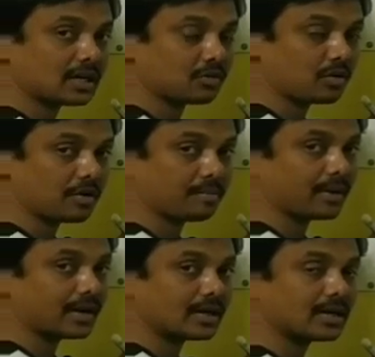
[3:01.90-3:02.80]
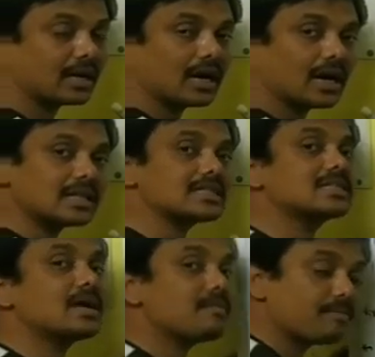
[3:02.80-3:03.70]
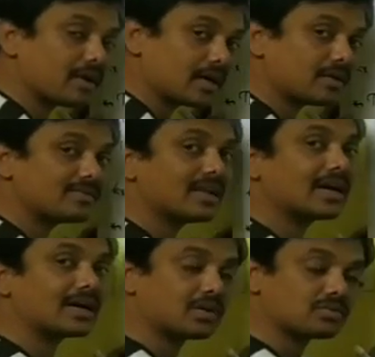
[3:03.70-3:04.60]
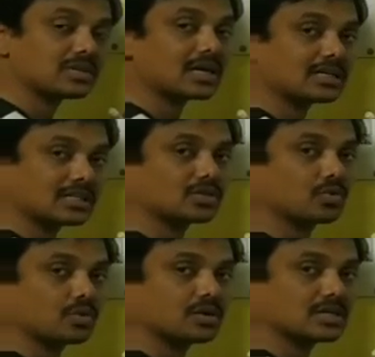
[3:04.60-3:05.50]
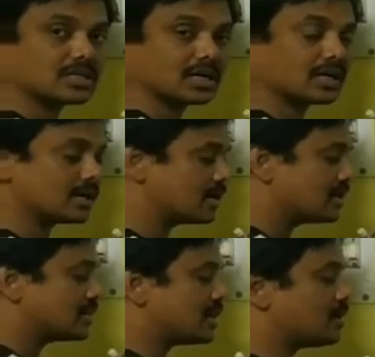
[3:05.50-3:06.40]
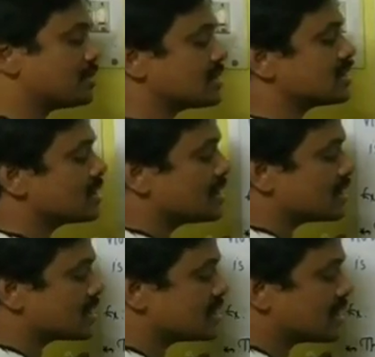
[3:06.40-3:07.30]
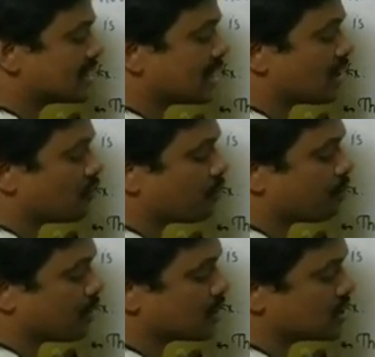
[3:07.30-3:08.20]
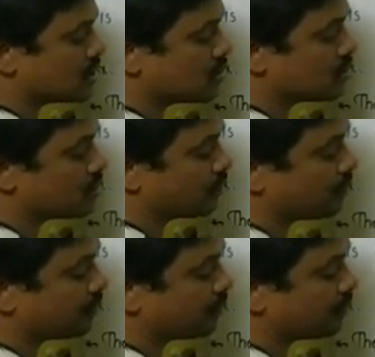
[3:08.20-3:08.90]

at one point, at the same point if the negative charge is coincide, that means the center of positive